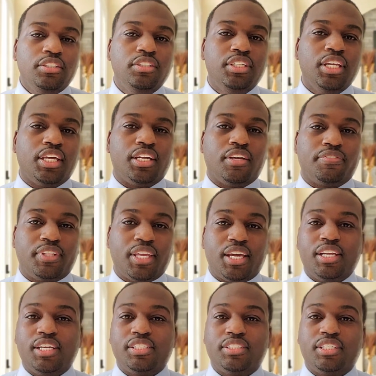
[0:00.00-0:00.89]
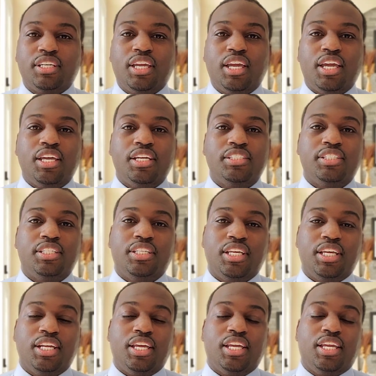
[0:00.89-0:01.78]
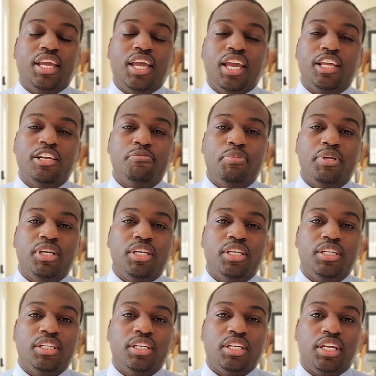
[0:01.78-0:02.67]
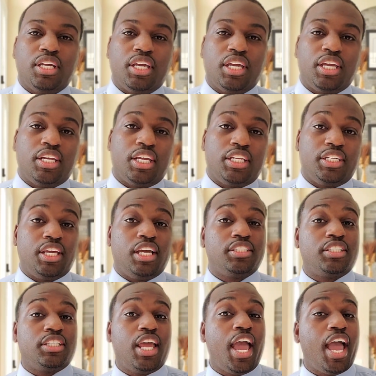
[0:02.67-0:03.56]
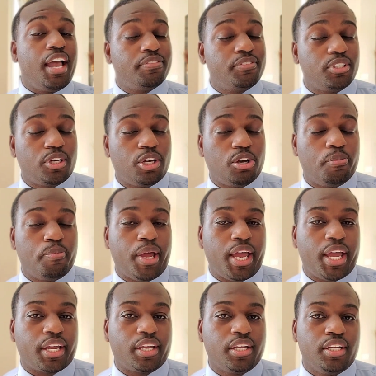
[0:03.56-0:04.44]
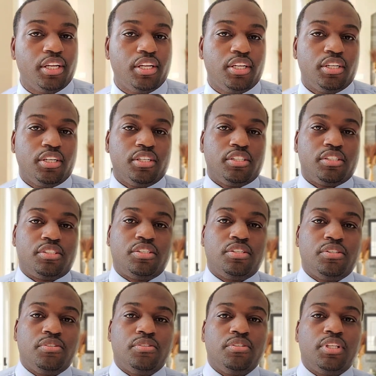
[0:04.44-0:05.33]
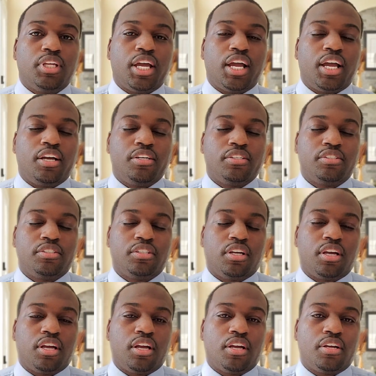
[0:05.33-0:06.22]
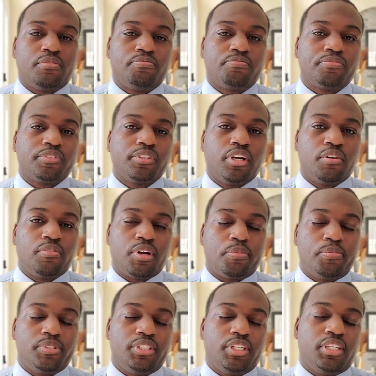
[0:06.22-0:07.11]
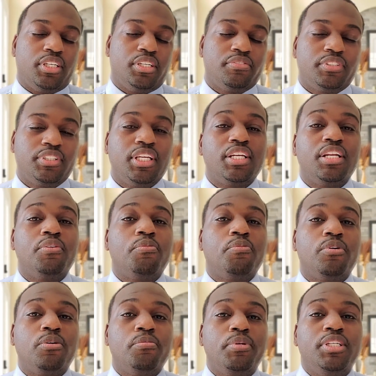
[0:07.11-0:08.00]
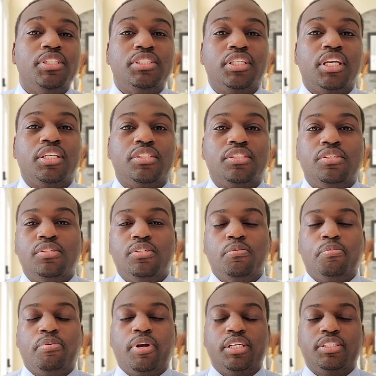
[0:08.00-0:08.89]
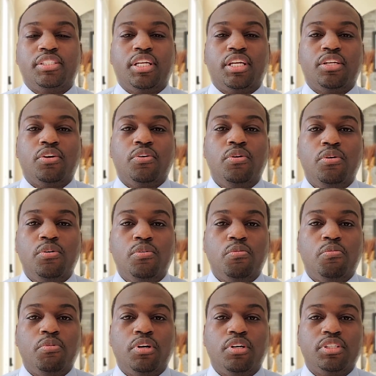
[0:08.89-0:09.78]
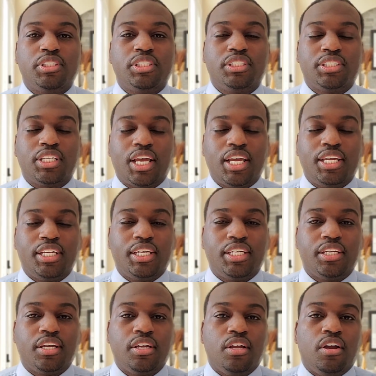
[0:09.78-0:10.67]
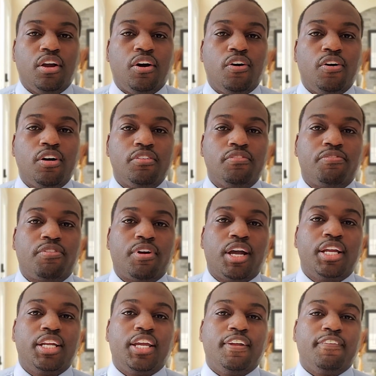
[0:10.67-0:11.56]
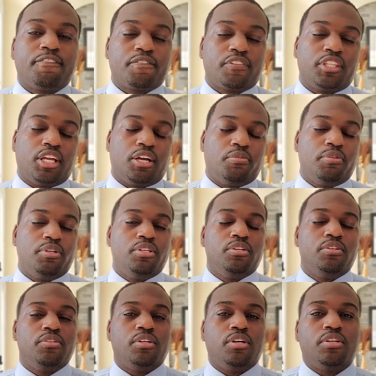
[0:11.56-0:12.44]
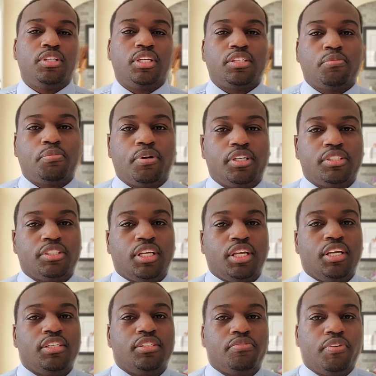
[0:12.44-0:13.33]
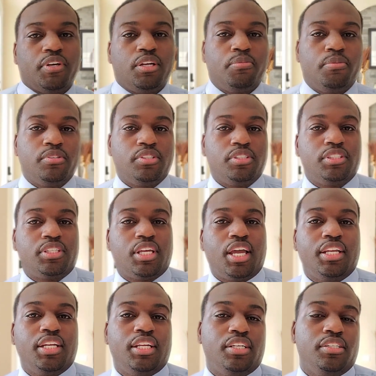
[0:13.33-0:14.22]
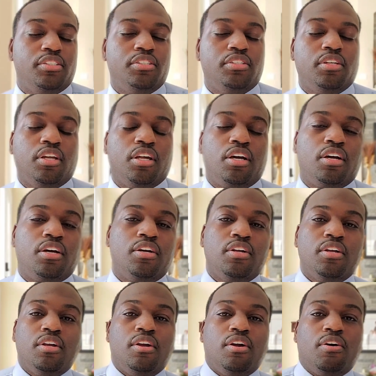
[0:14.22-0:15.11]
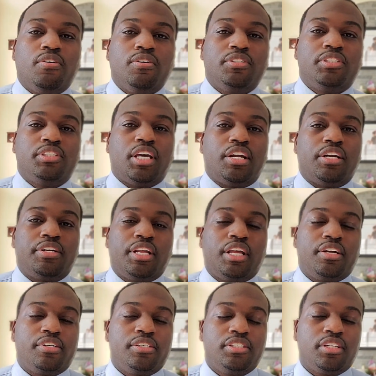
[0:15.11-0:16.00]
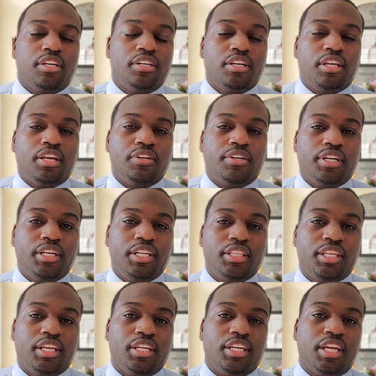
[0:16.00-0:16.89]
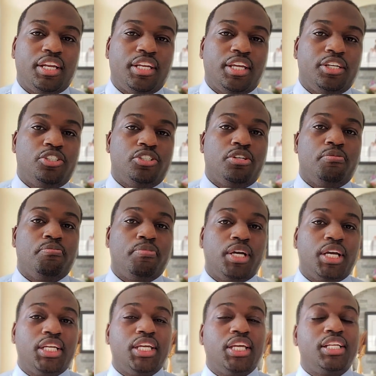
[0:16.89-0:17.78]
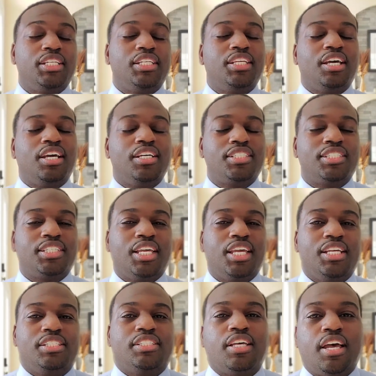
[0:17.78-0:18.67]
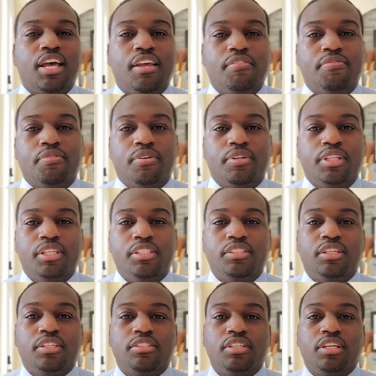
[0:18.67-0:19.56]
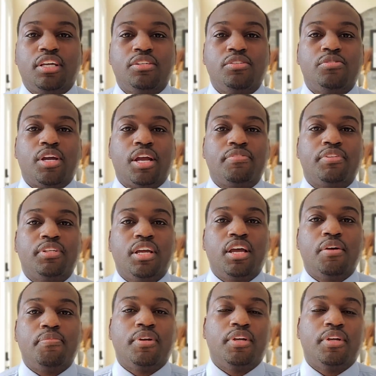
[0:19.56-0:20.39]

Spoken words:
And if that is the case, then it can be, and it doesn't have to go back to the House of Representatives, then it will be sent to the president, who will sign it on Friday. Now, we do know that the president is available to sign it into law on Saturday or Sunday or anything of that nature, but it does take time for these things to get drafted up